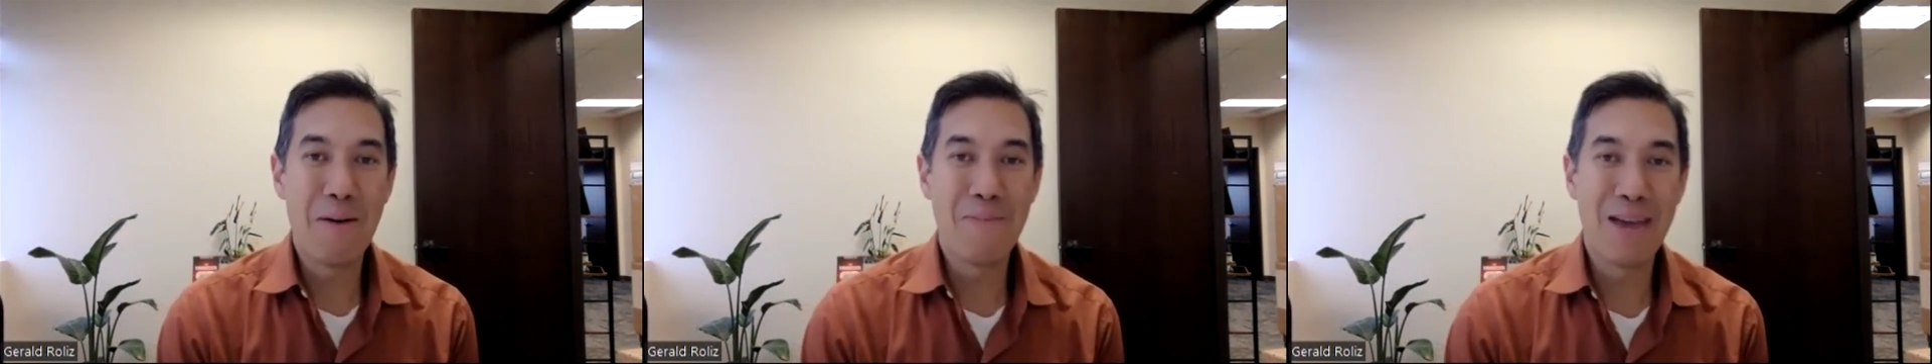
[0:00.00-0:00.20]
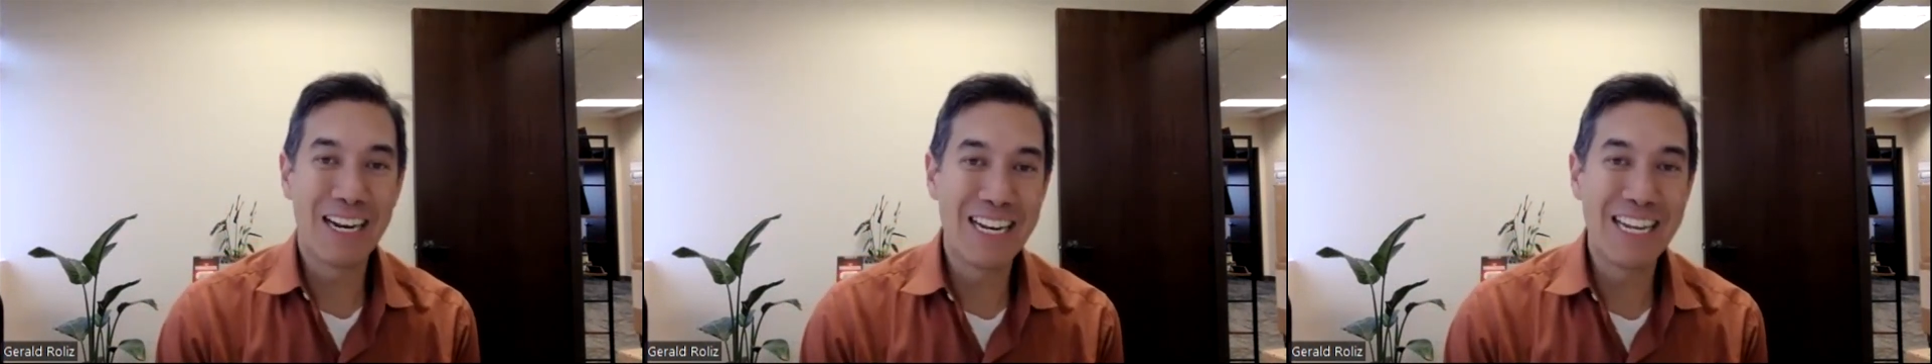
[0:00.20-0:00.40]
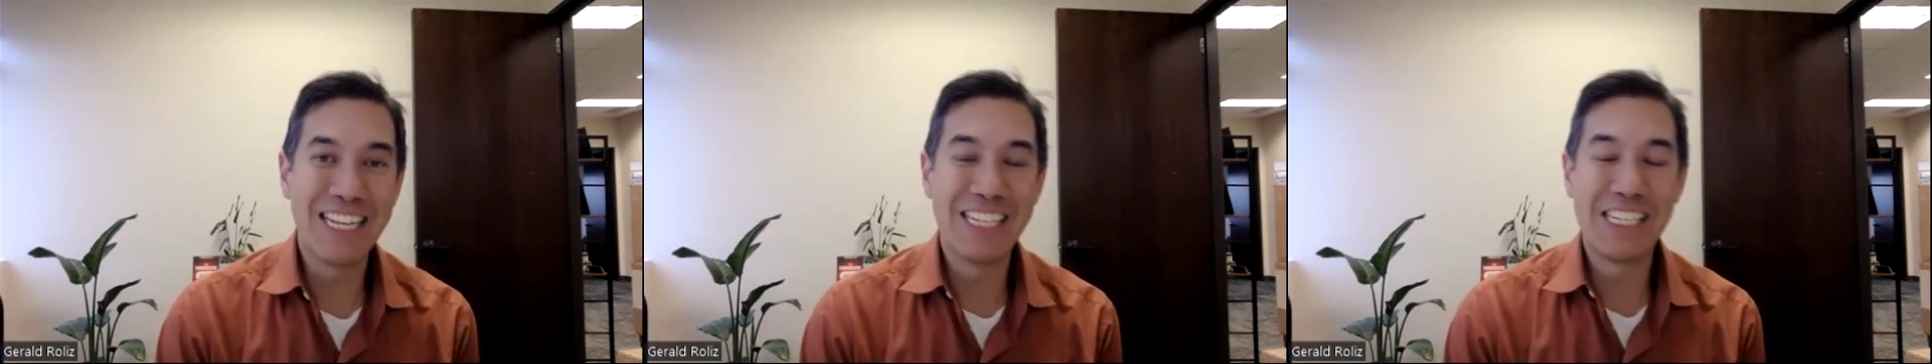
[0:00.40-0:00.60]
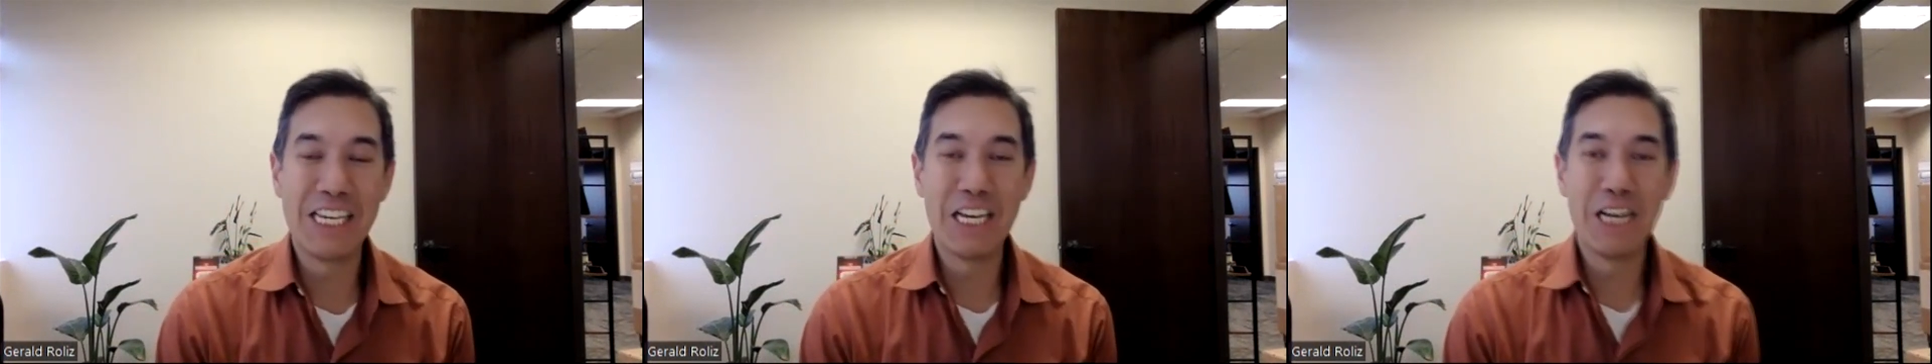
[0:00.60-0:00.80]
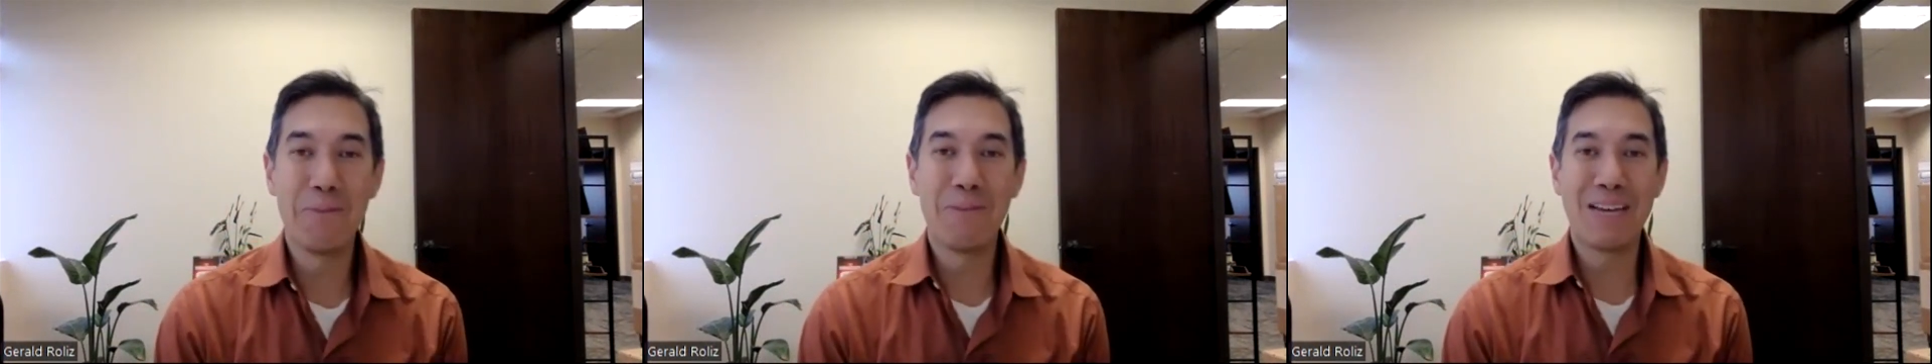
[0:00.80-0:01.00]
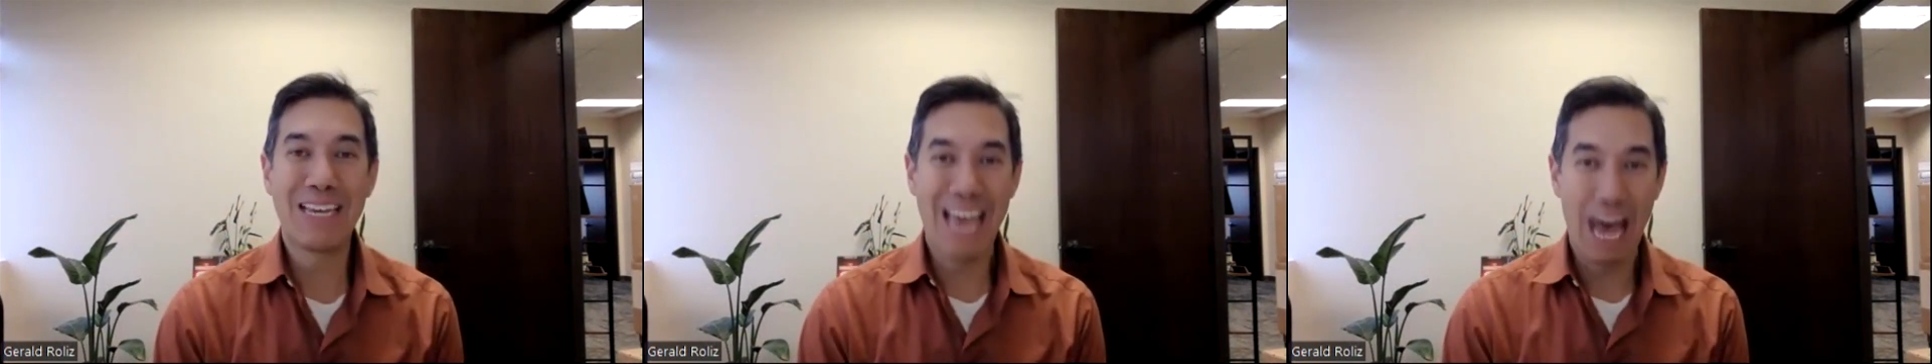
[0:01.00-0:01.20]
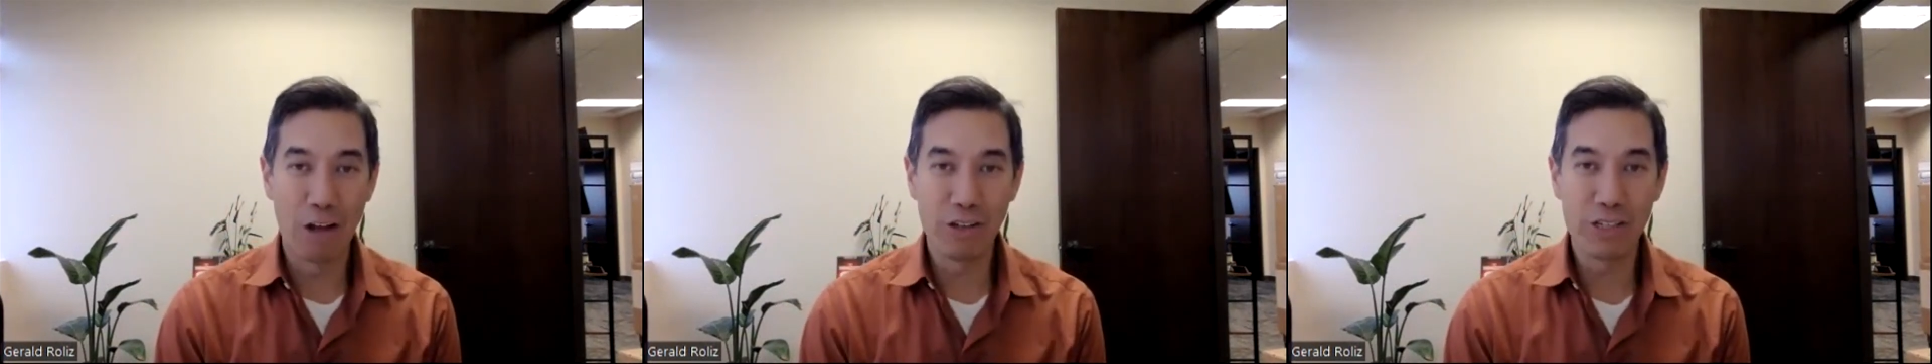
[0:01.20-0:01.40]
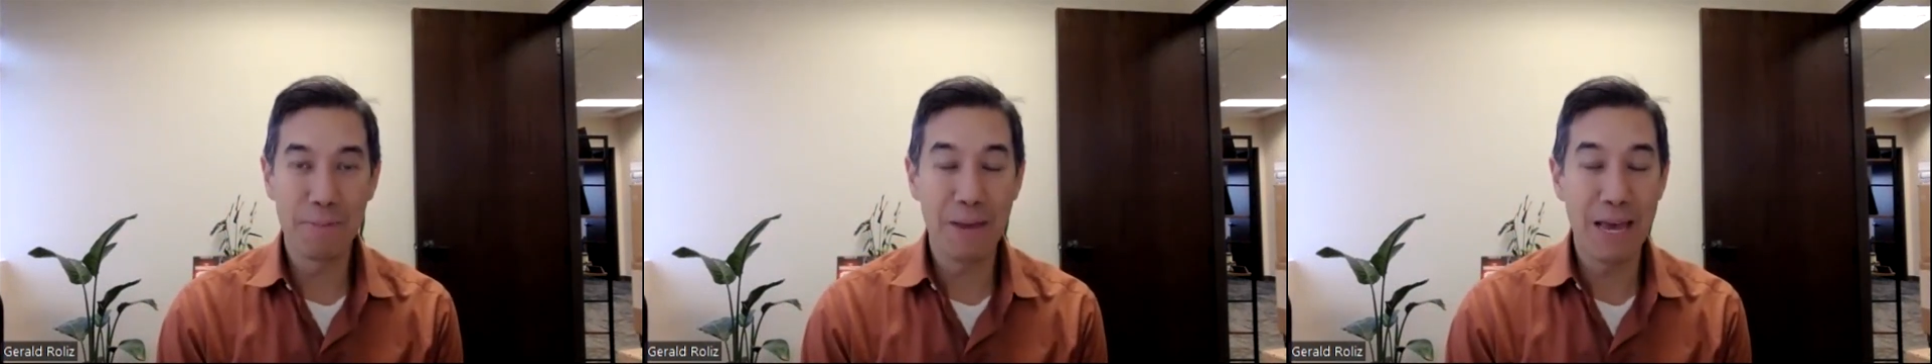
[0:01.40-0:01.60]
magnesium,
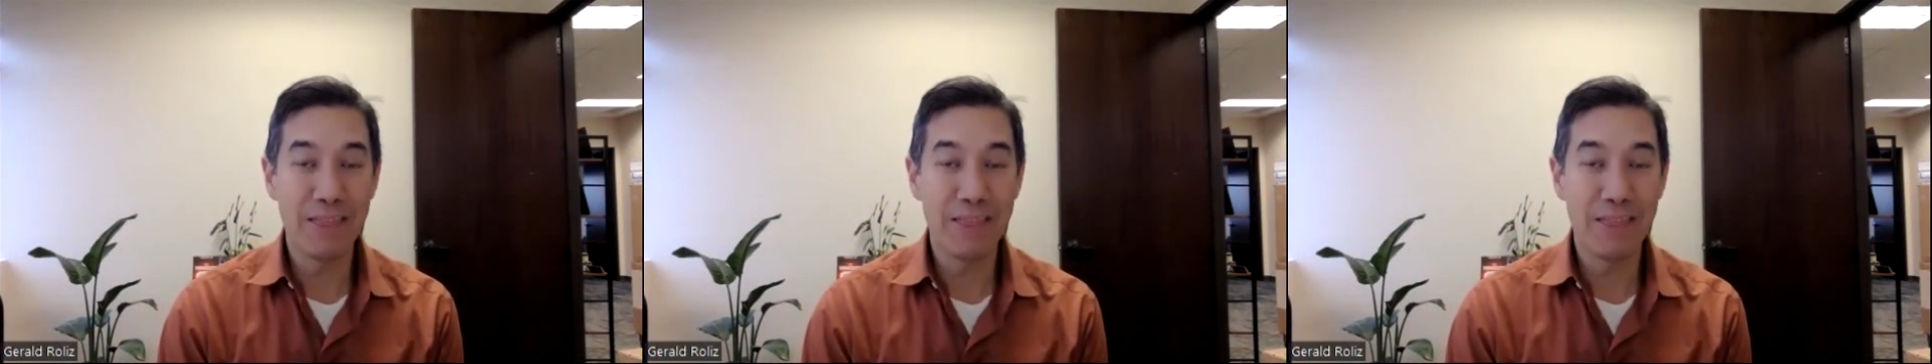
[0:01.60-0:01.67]
calcium.